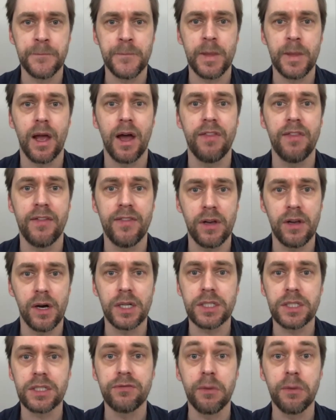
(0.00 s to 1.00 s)
And then they
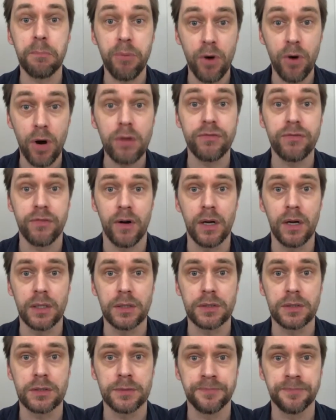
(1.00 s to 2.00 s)
ask for
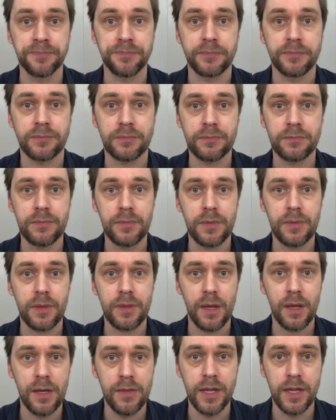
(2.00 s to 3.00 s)
profiles.
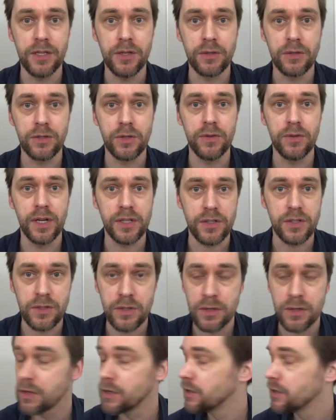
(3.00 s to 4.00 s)
And then you do this.
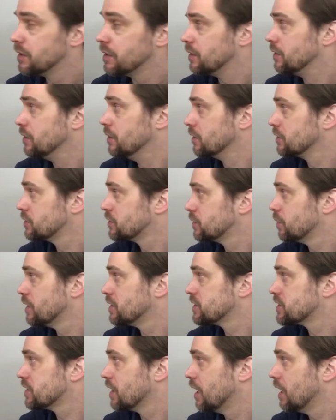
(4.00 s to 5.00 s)
You look to one
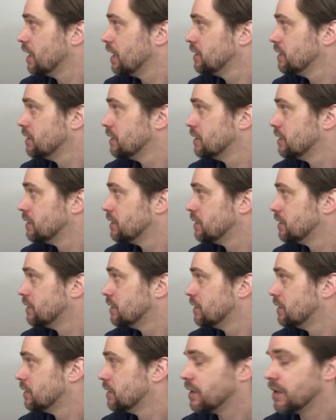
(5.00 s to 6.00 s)
side
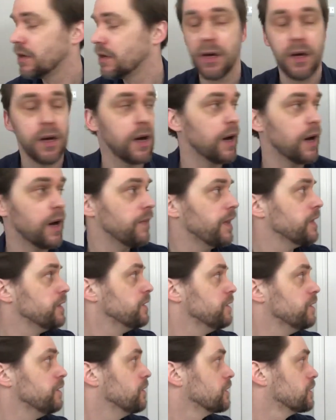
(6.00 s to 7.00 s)
and then
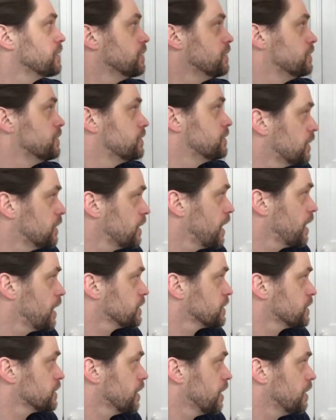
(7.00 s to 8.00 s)
you look to the other
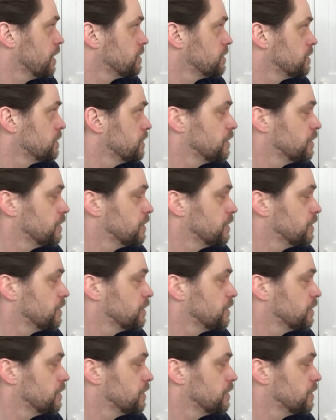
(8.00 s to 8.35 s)
side.